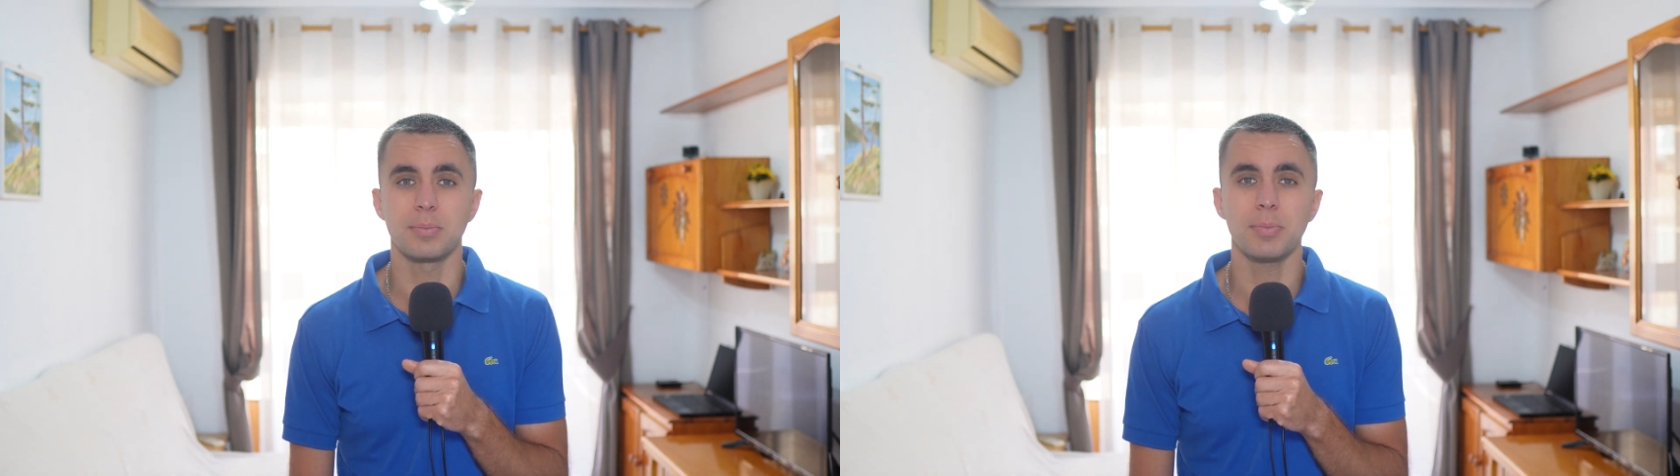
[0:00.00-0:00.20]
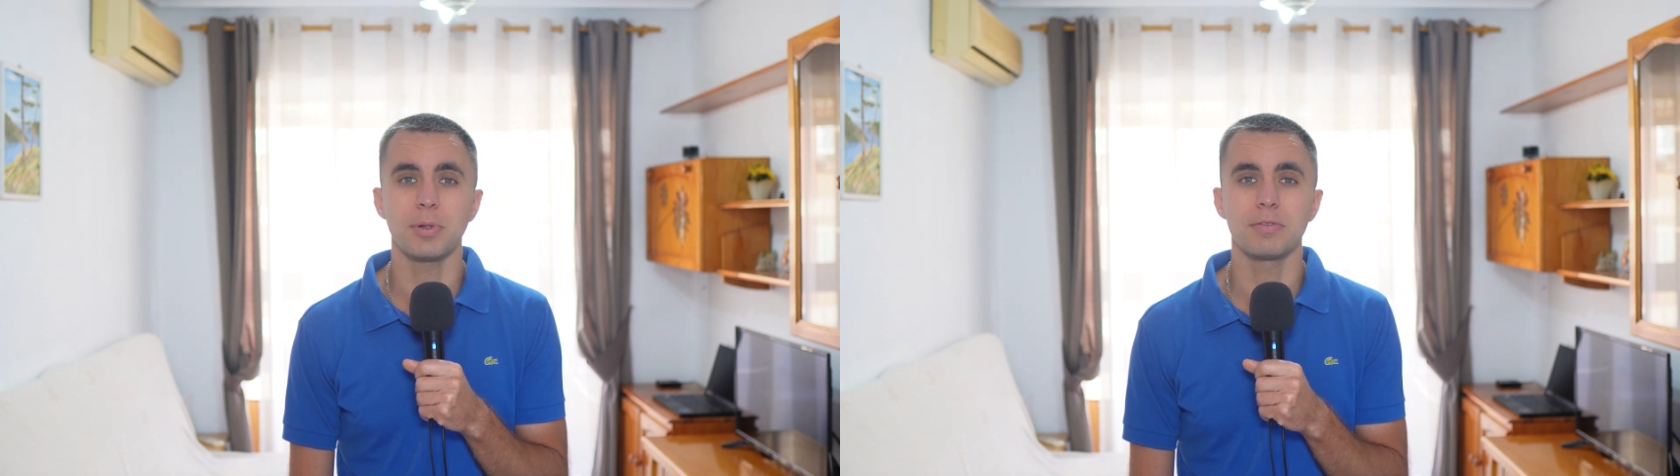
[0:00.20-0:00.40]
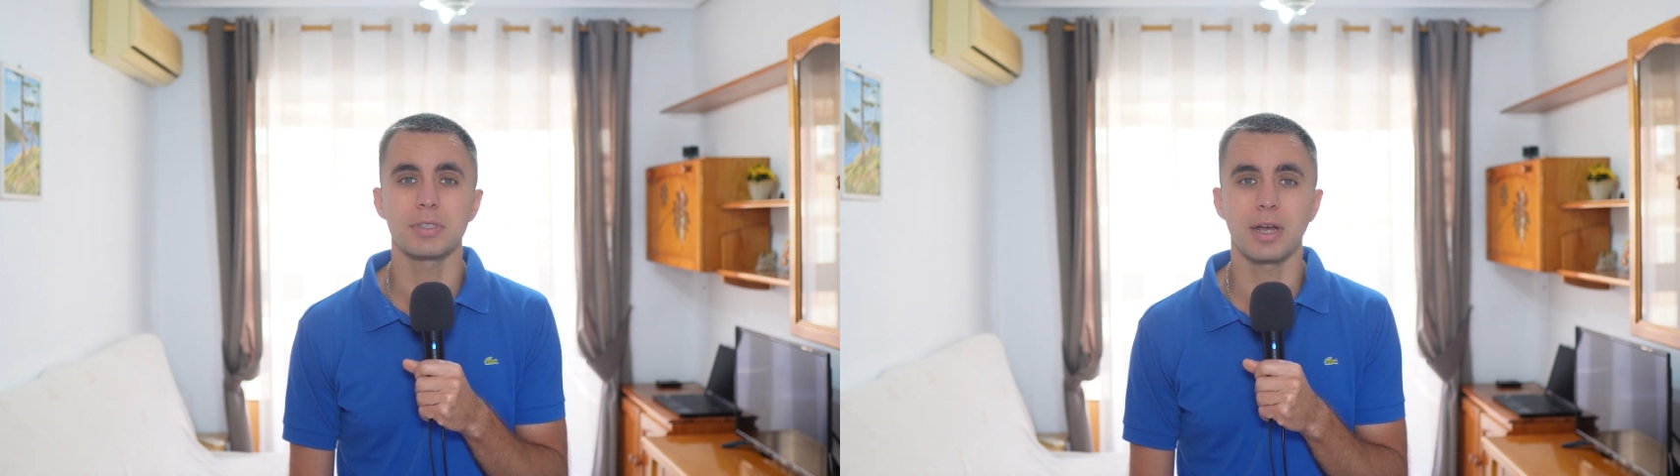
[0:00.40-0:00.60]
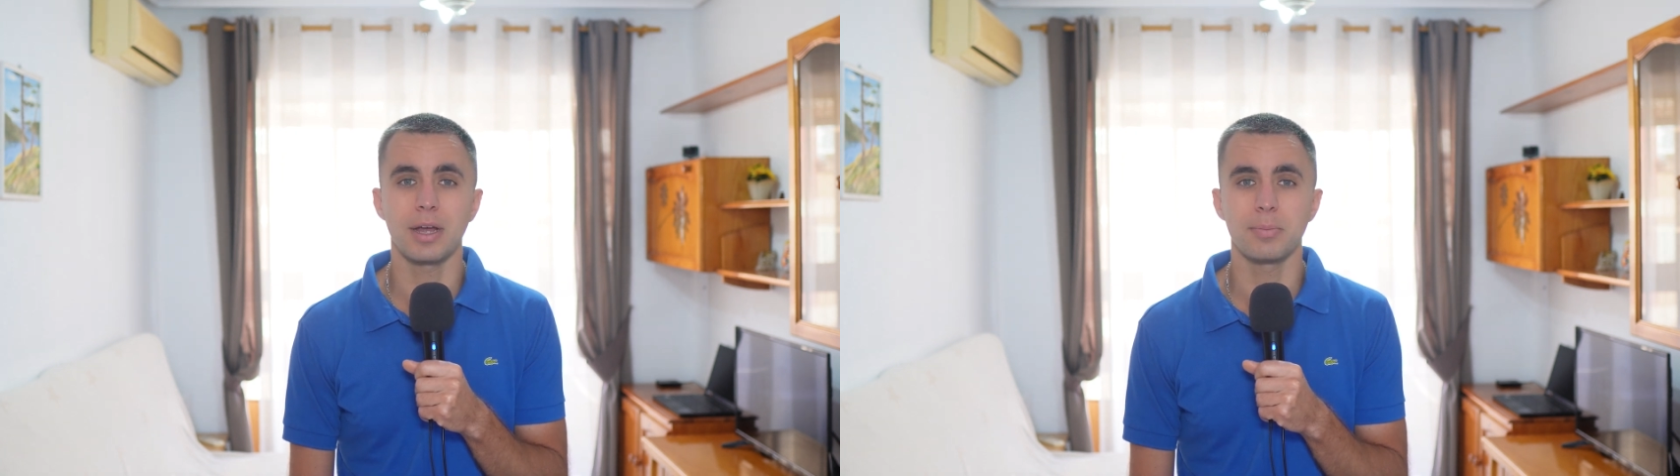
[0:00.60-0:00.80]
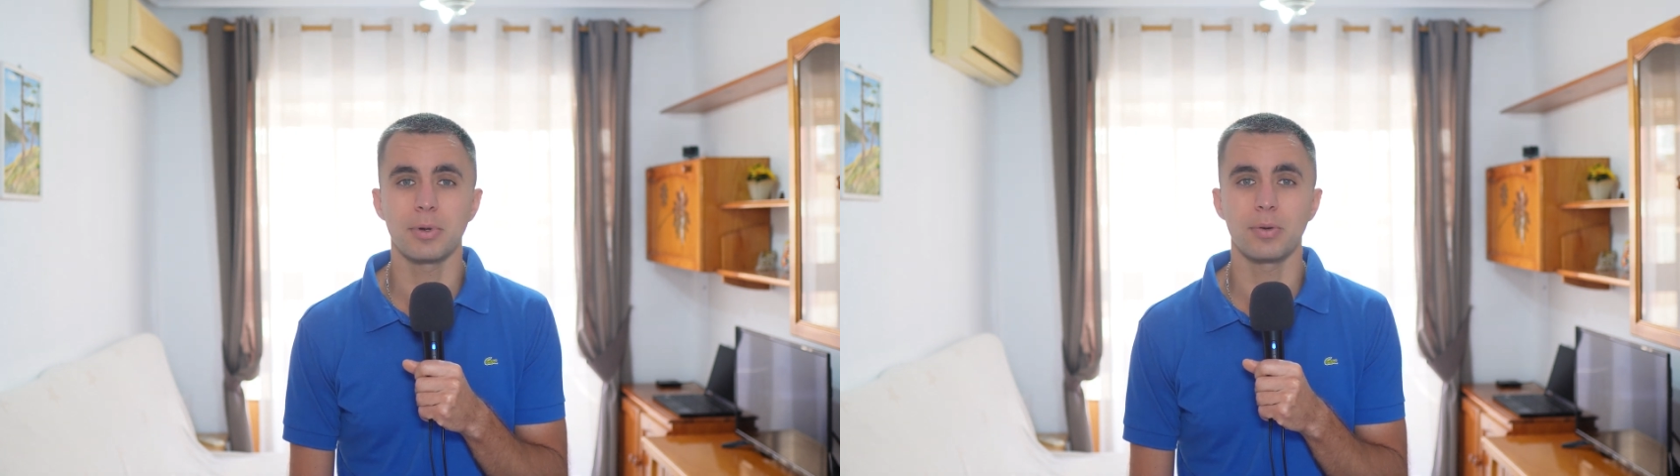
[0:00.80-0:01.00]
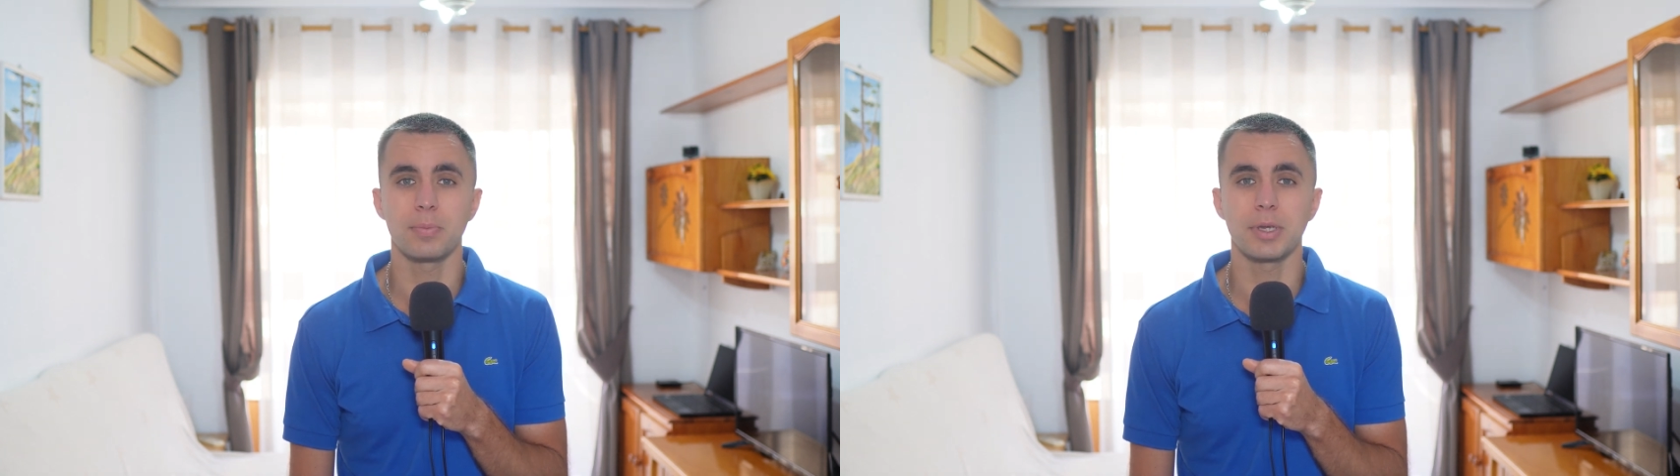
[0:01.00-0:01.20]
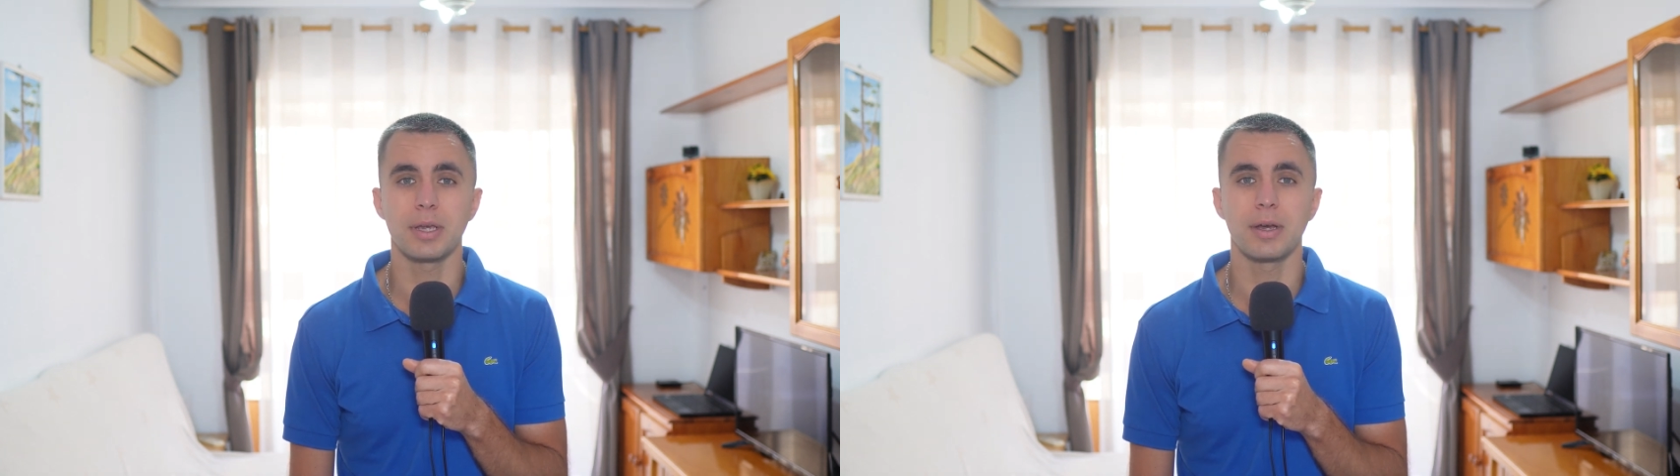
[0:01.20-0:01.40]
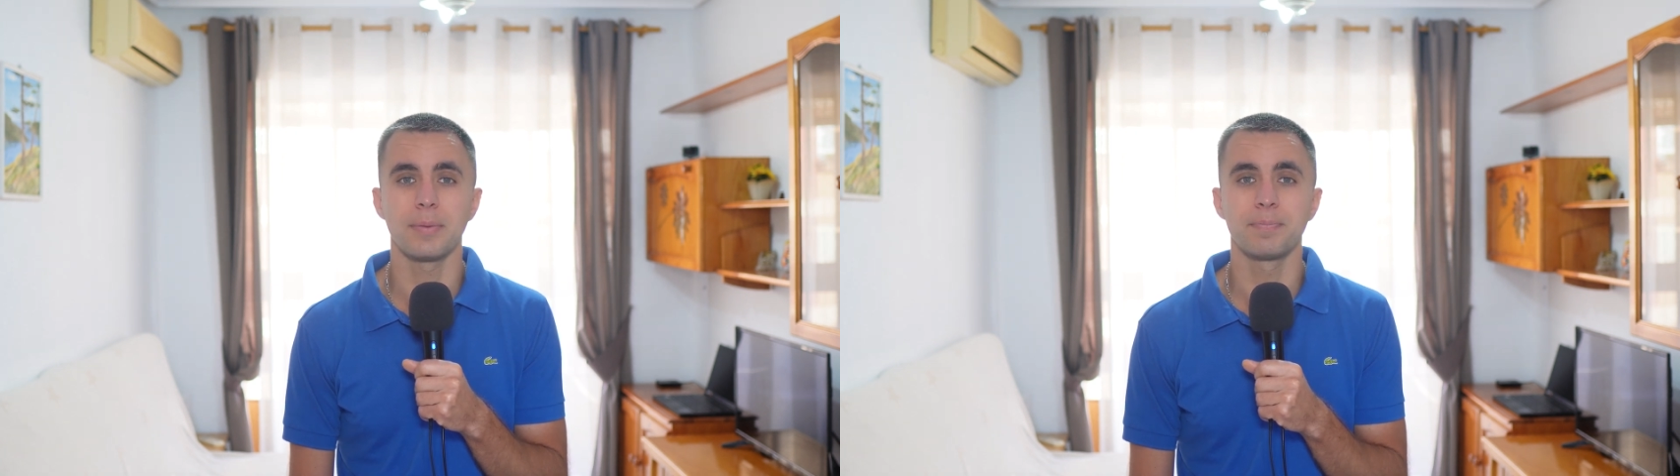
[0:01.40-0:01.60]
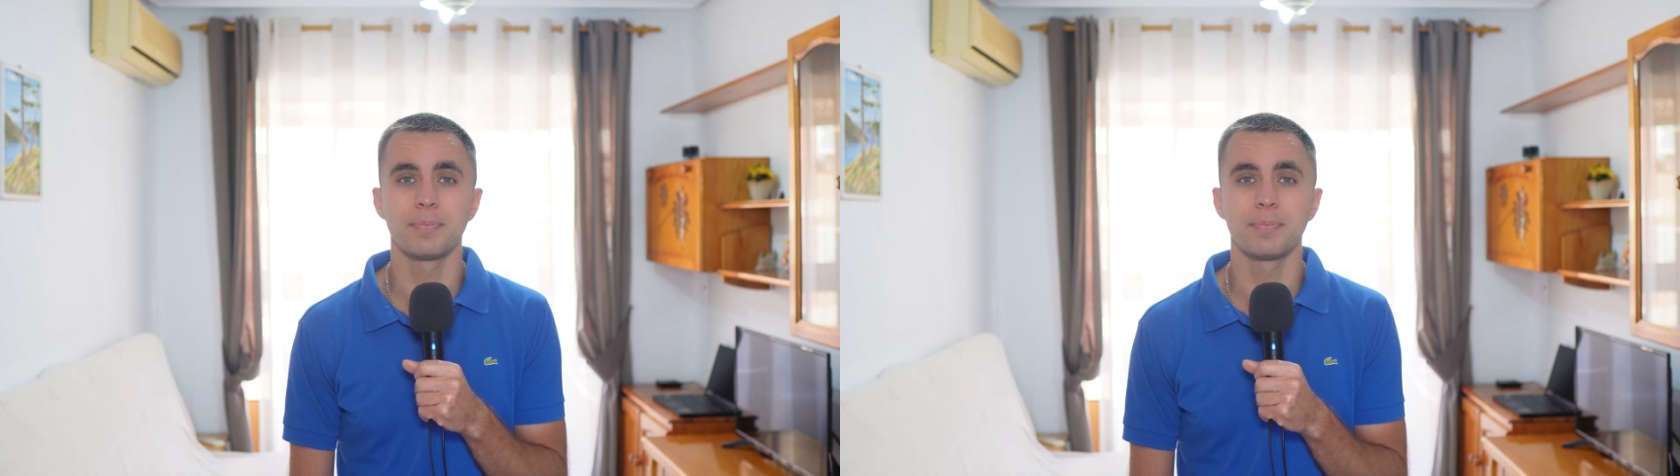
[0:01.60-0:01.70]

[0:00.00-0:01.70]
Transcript: people with hyperopia,